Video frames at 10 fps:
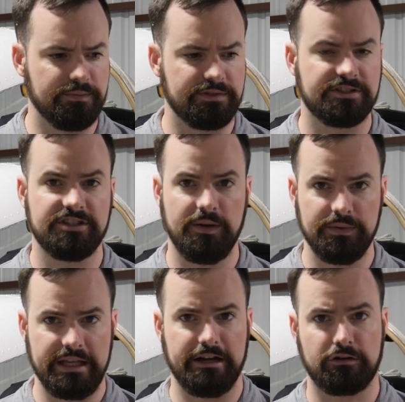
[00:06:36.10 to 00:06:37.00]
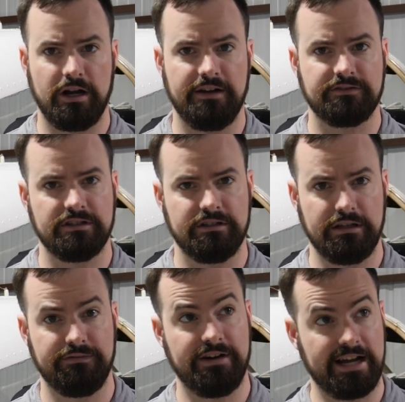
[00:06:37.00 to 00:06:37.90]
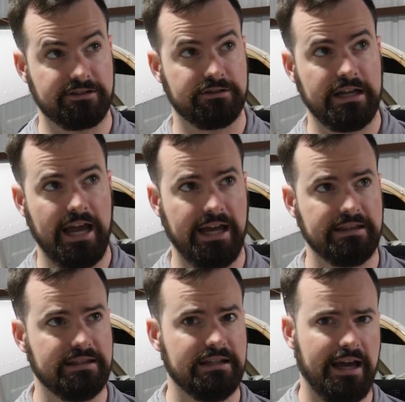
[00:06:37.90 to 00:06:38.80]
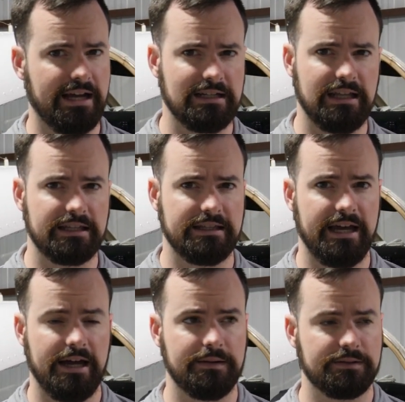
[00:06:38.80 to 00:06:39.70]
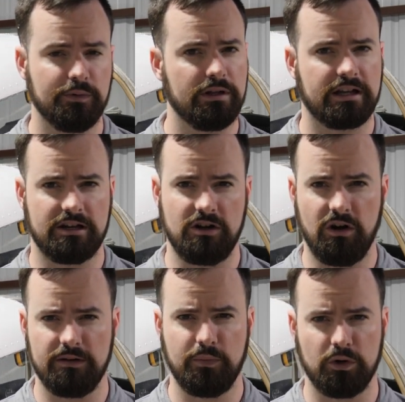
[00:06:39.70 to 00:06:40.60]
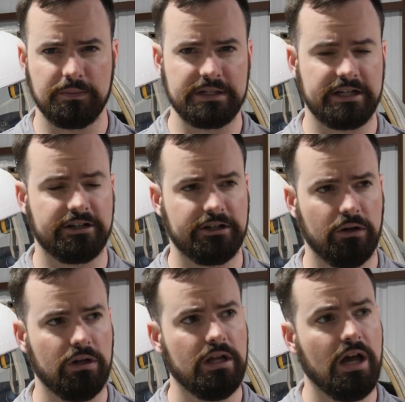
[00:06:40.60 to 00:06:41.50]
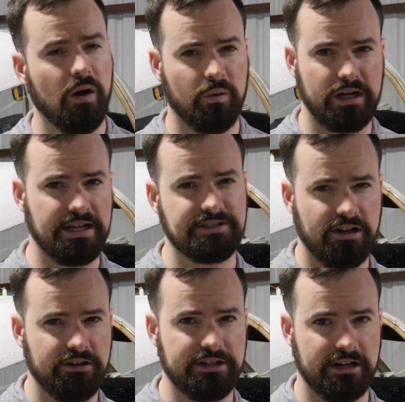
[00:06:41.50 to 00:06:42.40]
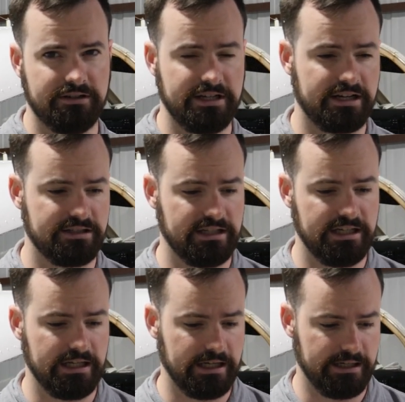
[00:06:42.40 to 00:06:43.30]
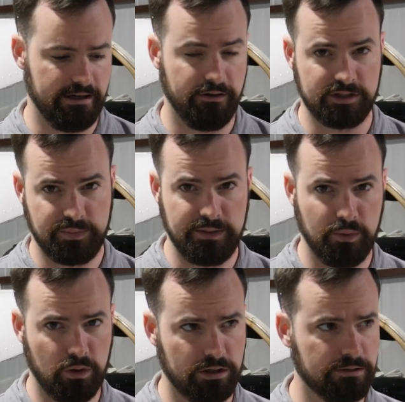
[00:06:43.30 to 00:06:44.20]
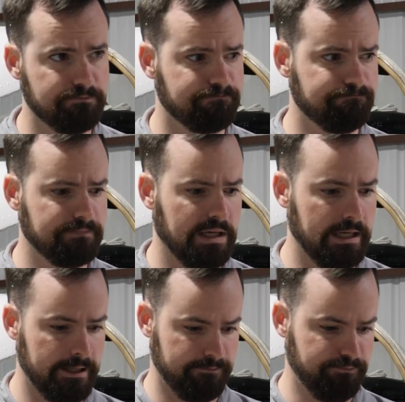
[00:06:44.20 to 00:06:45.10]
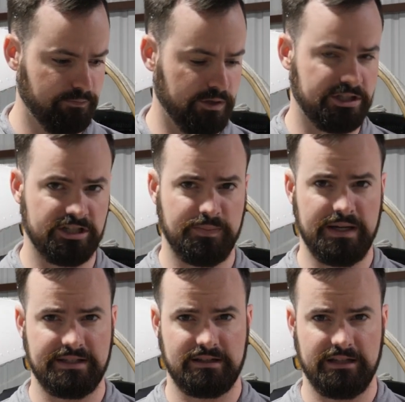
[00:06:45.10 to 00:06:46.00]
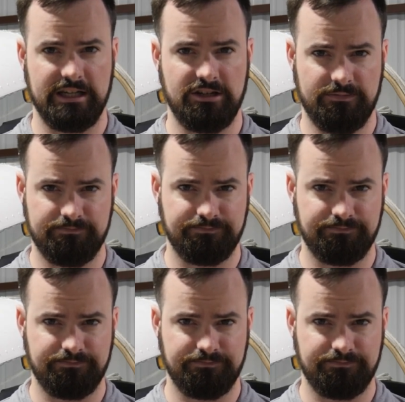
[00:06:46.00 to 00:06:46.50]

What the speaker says: some of the aircraft factory had it like that. It was more like a cardboard material. What I saw in there is actually OSB board, which is basically